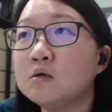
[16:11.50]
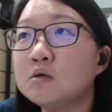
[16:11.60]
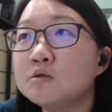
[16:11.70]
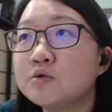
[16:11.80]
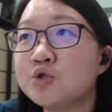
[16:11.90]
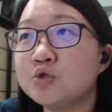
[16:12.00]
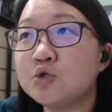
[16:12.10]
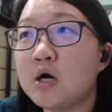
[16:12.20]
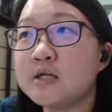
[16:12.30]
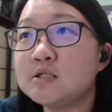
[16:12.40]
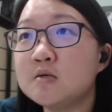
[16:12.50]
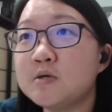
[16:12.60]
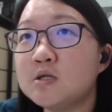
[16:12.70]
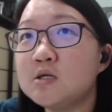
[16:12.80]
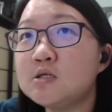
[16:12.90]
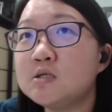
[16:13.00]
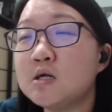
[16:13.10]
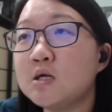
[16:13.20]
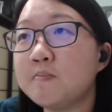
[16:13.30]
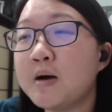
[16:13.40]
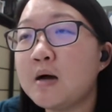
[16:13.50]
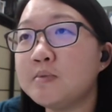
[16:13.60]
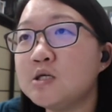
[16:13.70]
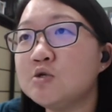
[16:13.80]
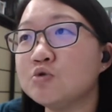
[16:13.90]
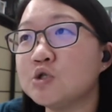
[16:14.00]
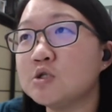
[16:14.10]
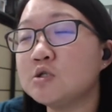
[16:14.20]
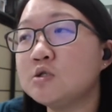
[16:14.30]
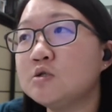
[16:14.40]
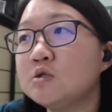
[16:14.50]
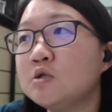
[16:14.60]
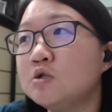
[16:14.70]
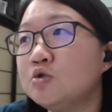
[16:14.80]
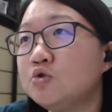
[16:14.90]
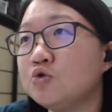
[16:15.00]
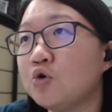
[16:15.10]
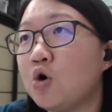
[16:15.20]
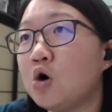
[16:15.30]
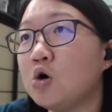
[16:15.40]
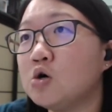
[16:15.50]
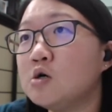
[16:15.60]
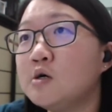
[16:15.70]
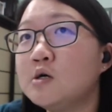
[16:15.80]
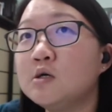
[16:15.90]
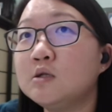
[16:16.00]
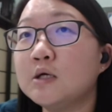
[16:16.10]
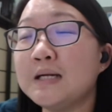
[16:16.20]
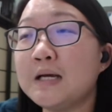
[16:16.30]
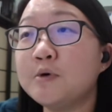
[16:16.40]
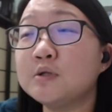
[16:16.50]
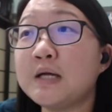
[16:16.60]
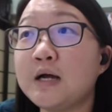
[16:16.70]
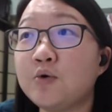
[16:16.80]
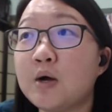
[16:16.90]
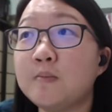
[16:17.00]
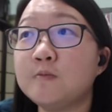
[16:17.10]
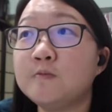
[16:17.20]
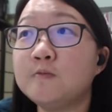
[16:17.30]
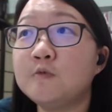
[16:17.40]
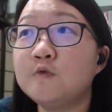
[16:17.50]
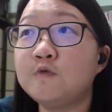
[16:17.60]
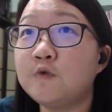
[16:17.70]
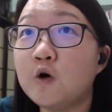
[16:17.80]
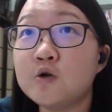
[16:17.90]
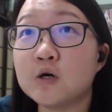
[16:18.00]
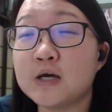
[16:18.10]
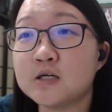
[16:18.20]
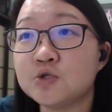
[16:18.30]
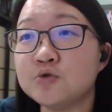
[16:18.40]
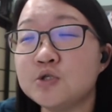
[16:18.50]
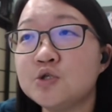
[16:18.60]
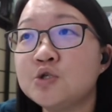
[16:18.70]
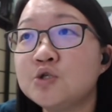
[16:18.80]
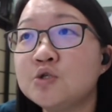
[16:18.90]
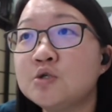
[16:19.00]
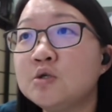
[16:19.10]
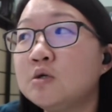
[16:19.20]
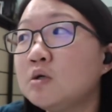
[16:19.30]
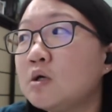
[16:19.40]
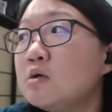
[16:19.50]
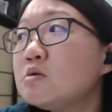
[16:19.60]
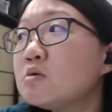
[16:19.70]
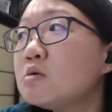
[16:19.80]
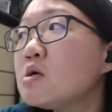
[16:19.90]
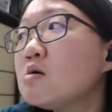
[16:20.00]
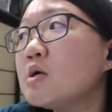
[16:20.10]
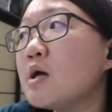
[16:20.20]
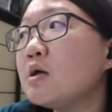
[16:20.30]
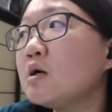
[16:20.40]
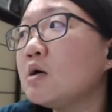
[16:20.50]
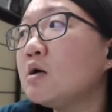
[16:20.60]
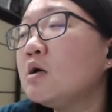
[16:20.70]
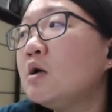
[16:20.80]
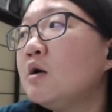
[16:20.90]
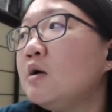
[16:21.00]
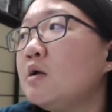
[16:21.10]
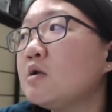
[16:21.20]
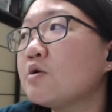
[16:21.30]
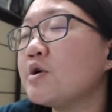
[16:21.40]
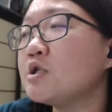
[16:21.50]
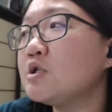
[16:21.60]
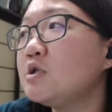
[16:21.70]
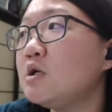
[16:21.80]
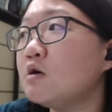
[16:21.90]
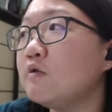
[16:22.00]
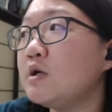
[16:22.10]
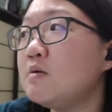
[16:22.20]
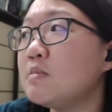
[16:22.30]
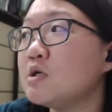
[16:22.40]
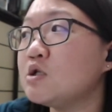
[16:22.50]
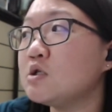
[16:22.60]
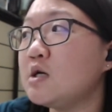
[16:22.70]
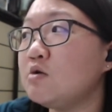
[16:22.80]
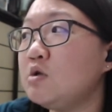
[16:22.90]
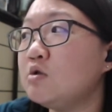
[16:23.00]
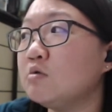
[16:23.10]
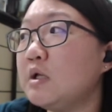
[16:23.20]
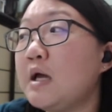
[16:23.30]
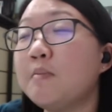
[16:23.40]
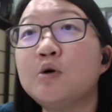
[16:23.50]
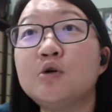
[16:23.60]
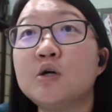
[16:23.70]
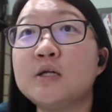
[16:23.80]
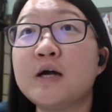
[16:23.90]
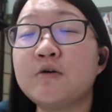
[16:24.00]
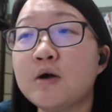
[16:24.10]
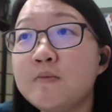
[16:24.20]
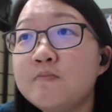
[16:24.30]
So should your answer be this, then in part B you just draw the labeled diagram for your gas syringe. Okay, so take note that here in the question they already mentioned that you need to label your diagram.